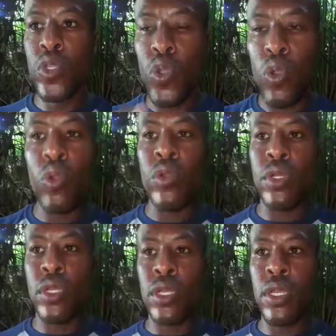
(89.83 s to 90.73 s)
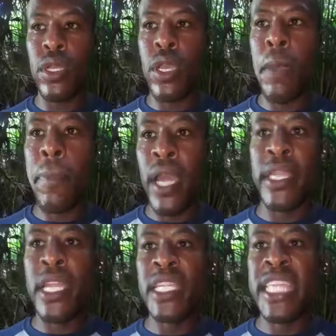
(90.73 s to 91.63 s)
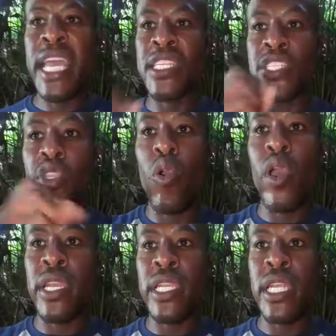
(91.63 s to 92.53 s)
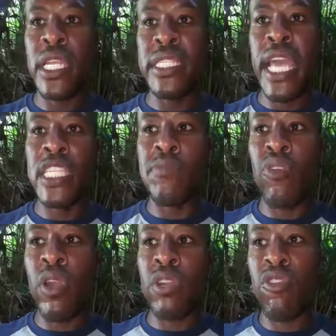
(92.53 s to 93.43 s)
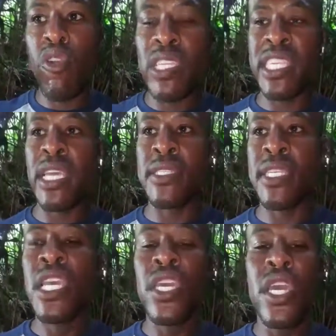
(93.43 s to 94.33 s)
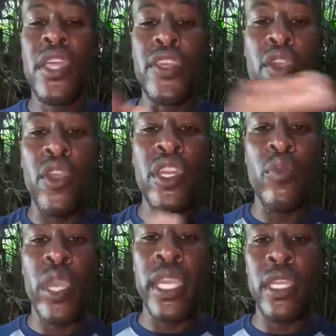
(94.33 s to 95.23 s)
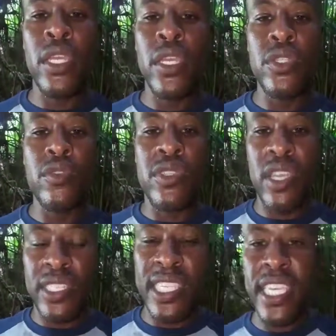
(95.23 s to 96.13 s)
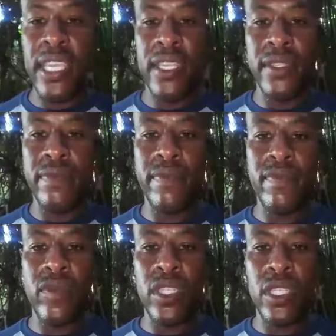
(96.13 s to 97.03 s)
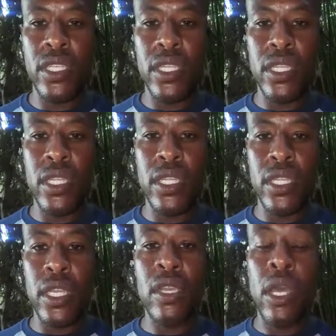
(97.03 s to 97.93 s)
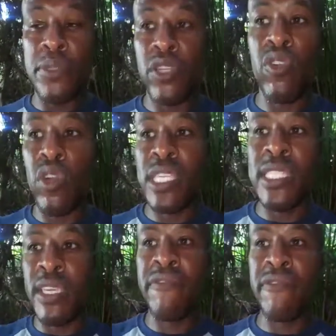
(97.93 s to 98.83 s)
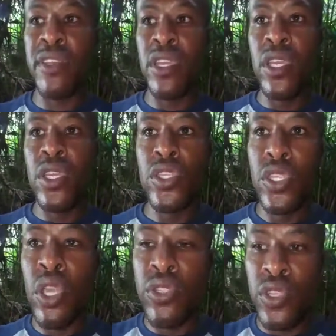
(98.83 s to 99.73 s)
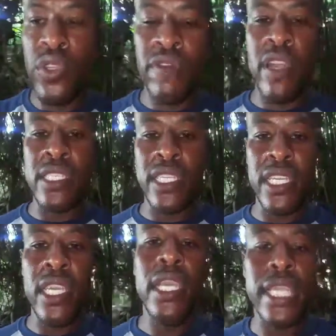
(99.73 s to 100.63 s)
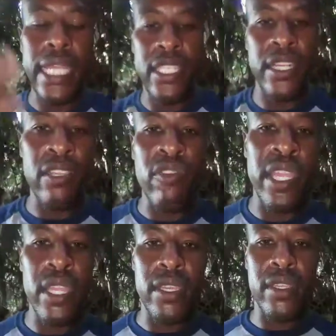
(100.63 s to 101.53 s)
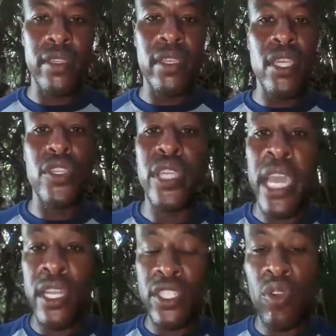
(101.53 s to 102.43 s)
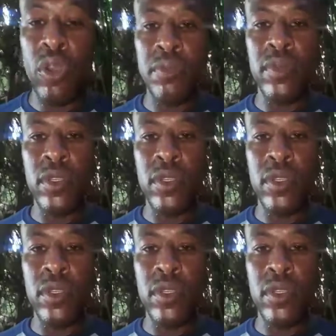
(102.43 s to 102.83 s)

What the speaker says: Cool. But that is taught, that is brought across as the only way to succeed. It comes across as if you go to university, get your degree, you get a job.